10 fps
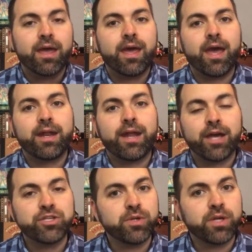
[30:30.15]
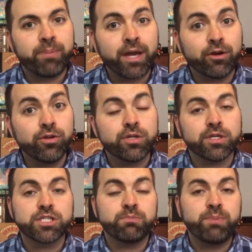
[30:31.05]
And as you get better, you
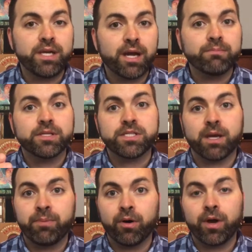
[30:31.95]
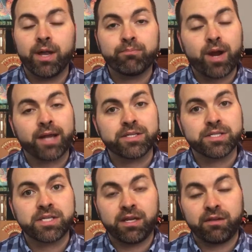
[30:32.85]
can speed up the tempo and practice
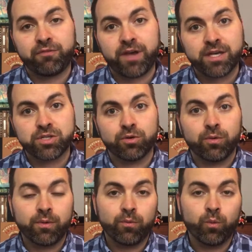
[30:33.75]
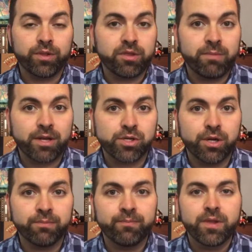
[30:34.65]
getting faster with the
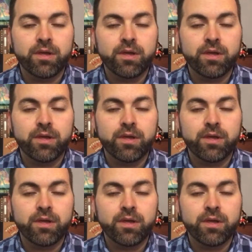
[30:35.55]
metronome.